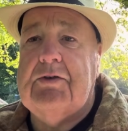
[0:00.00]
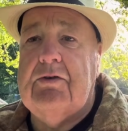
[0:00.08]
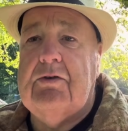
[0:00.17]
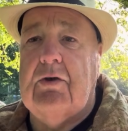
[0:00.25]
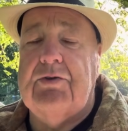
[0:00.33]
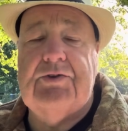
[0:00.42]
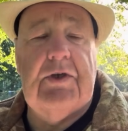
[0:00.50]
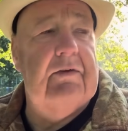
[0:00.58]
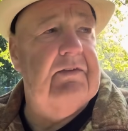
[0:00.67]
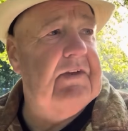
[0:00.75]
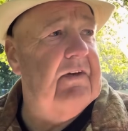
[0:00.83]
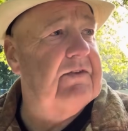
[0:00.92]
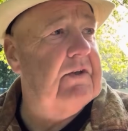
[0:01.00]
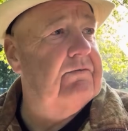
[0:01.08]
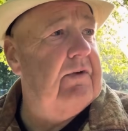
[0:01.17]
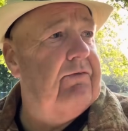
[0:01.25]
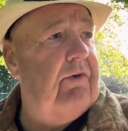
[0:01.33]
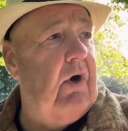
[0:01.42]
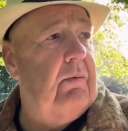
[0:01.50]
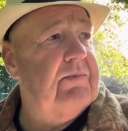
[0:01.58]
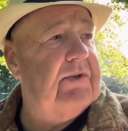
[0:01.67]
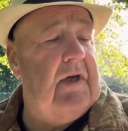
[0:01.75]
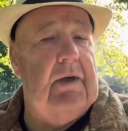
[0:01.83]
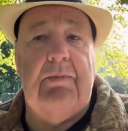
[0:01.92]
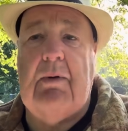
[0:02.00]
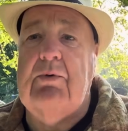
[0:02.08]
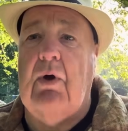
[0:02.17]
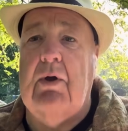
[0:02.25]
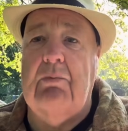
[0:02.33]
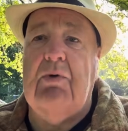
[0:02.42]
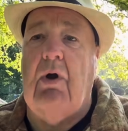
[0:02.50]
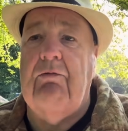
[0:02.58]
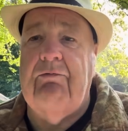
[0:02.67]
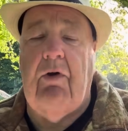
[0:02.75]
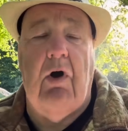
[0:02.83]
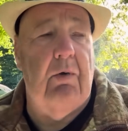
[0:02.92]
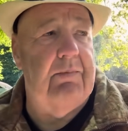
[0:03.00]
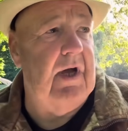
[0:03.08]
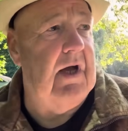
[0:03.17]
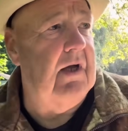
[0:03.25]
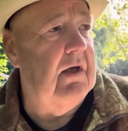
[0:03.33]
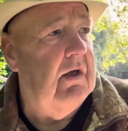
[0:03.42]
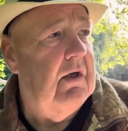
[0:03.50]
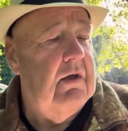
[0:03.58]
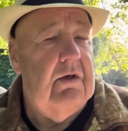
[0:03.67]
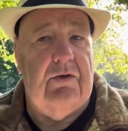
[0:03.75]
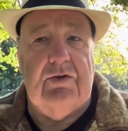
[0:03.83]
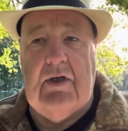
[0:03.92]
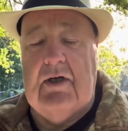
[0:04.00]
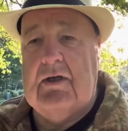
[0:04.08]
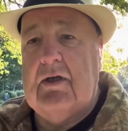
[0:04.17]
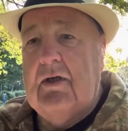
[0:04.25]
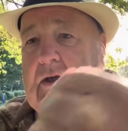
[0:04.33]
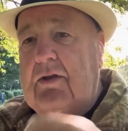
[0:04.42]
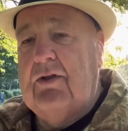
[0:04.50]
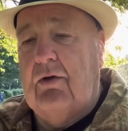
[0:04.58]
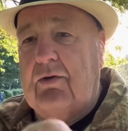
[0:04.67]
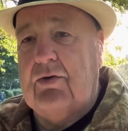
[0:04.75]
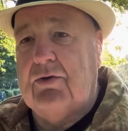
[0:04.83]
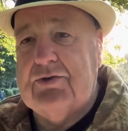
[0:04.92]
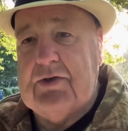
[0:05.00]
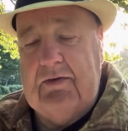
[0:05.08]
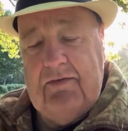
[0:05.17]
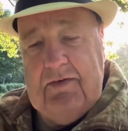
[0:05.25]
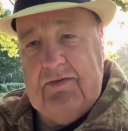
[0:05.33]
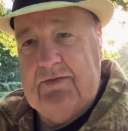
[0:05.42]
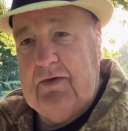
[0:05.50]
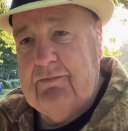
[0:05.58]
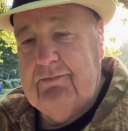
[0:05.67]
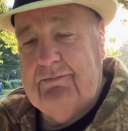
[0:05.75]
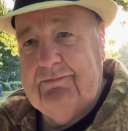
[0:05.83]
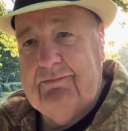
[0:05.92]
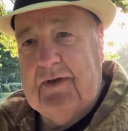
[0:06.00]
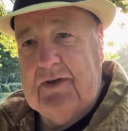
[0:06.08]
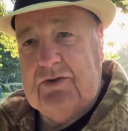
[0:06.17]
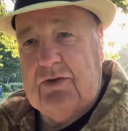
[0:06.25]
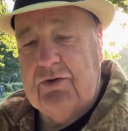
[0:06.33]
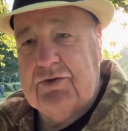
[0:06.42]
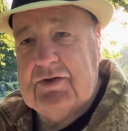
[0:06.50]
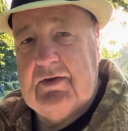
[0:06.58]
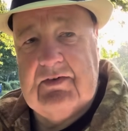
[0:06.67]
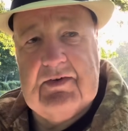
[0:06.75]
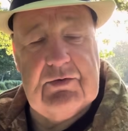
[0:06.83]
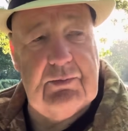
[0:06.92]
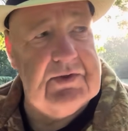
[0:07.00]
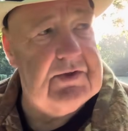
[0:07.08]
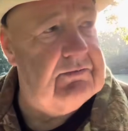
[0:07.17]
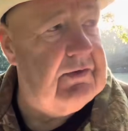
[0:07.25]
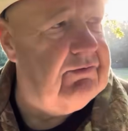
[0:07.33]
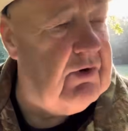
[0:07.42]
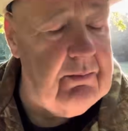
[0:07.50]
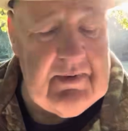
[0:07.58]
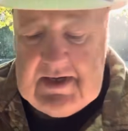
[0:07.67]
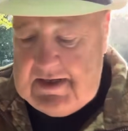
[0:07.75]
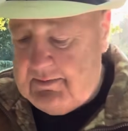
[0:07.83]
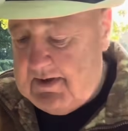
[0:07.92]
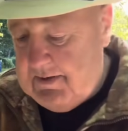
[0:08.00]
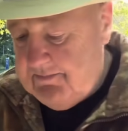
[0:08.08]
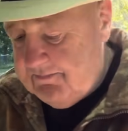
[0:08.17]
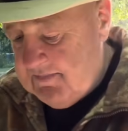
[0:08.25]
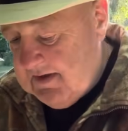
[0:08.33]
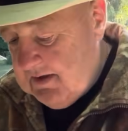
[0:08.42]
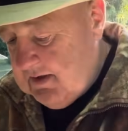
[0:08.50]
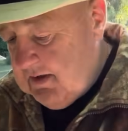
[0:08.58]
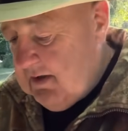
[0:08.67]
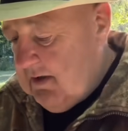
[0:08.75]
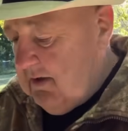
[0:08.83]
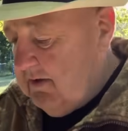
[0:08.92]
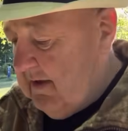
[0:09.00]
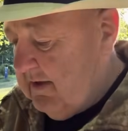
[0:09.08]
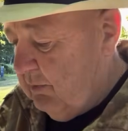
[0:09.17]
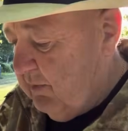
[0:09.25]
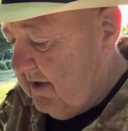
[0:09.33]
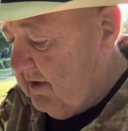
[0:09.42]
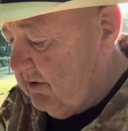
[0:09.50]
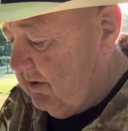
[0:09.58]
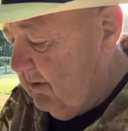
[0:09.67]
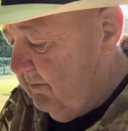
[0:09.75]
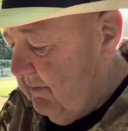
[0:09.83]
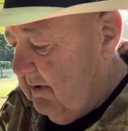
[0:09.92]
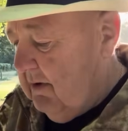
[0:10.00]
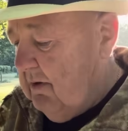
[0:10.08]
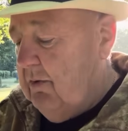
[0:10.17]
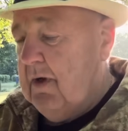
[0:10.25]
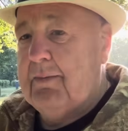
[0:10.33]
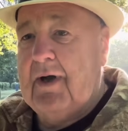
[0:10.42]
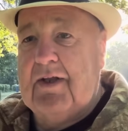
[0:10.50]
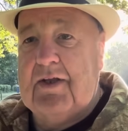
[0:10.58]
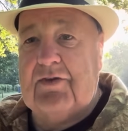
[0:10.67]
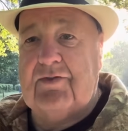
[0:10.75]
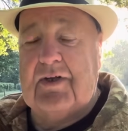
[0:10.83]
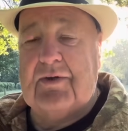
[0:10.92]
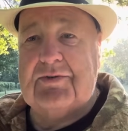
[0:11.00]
Conservatives and Reform same. I'm calling them Conform now, because like the old Conservatives, ex-Conservatives was in Reform. Anyway, they're the winners. What about these fellows?